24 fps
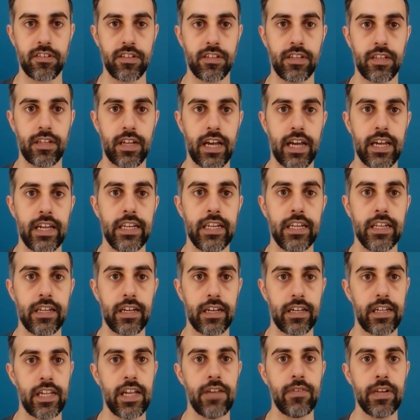It
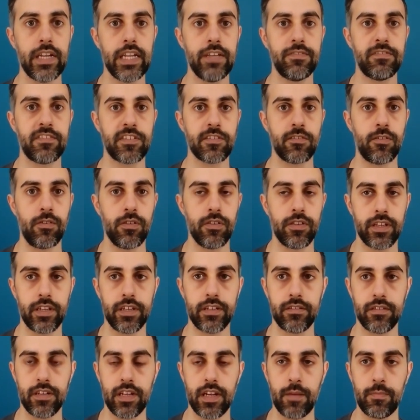heavy lifts all
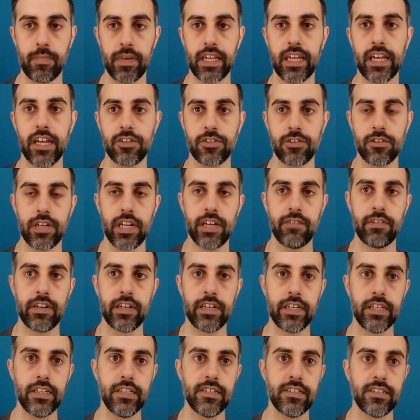the application level
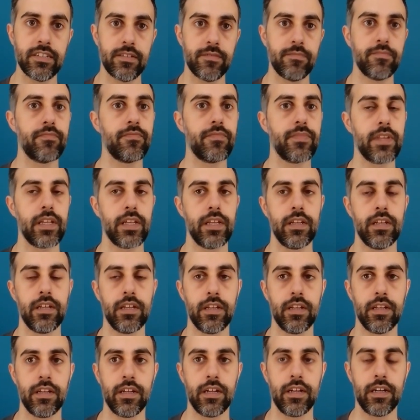needs,
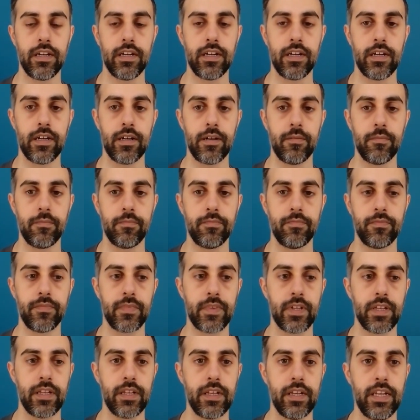
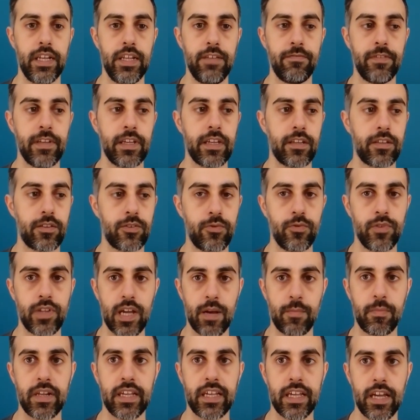leaving to the
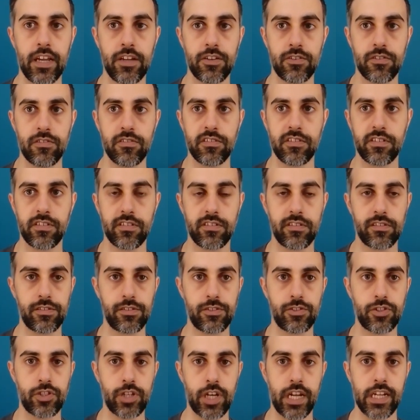applications
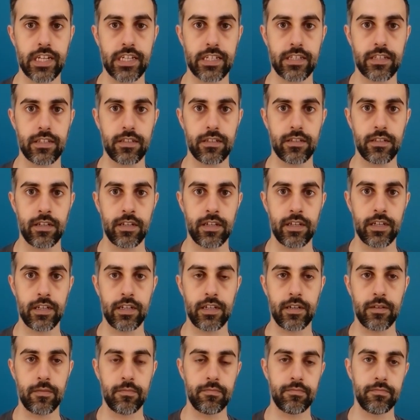just
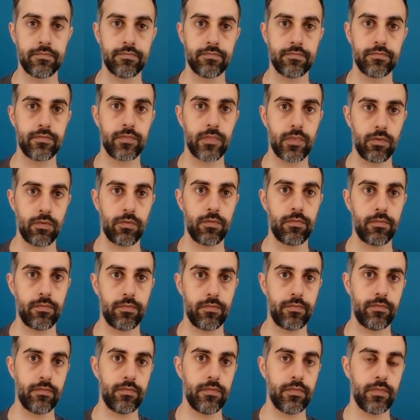to
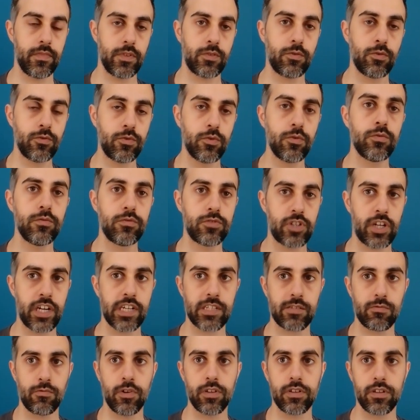do
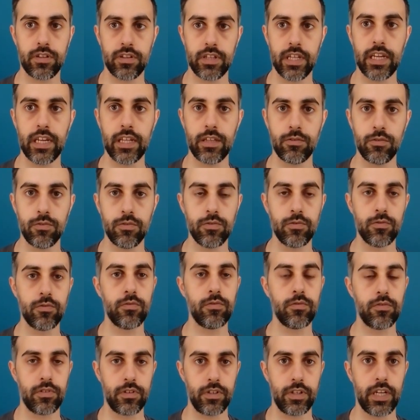just what they need to
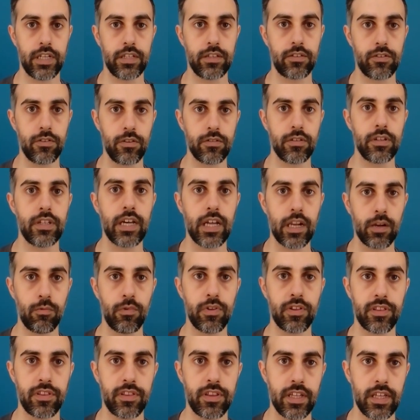do and not deal
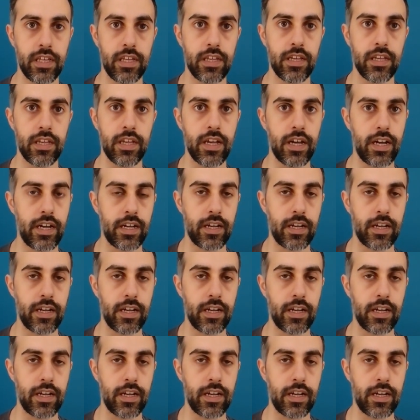with the